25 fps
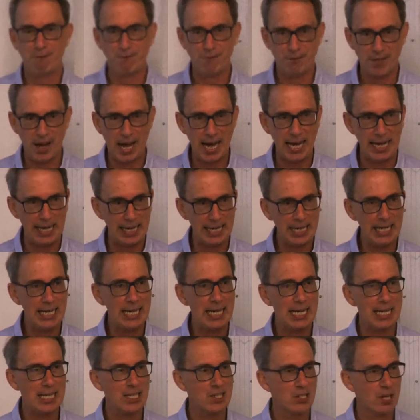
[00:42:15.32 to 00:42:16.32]
fun,
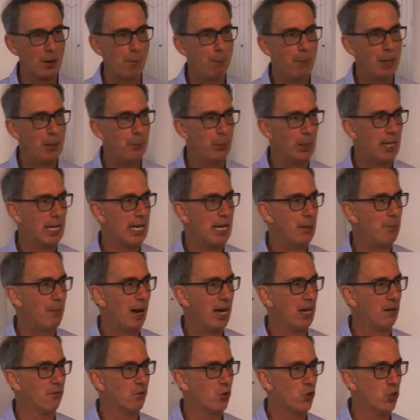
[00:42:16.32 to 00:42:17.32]
and some people here
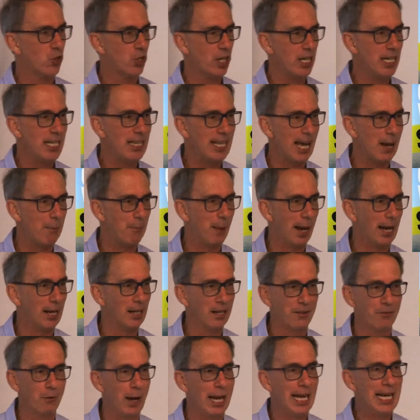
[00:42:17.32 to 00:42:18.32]
may have seen that panel.
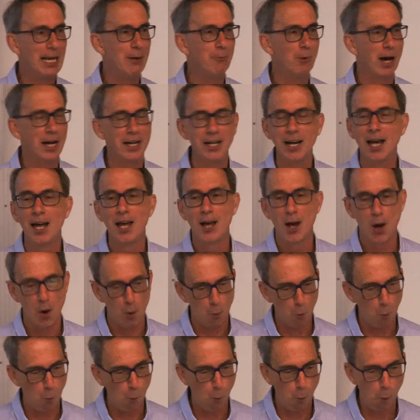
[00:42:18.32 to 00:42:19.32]
If anyone
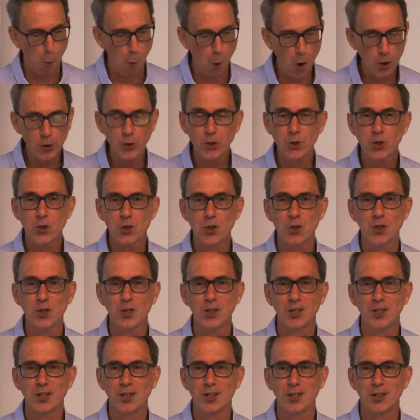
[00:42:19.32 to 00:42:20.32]
wants
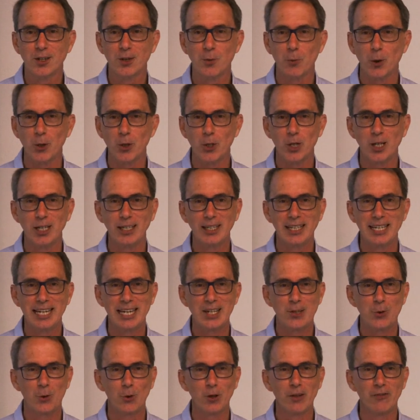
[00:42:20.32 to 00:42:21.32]
to watch it,
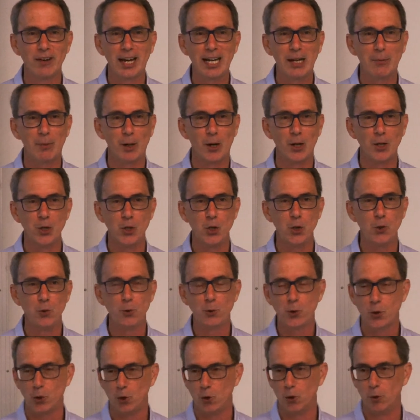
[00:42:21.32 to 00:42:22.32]
it's all available on
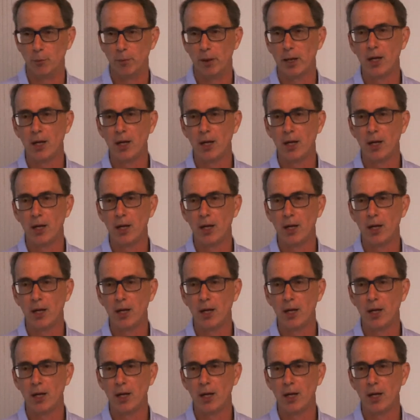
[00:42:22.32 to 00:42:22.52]
YouTube.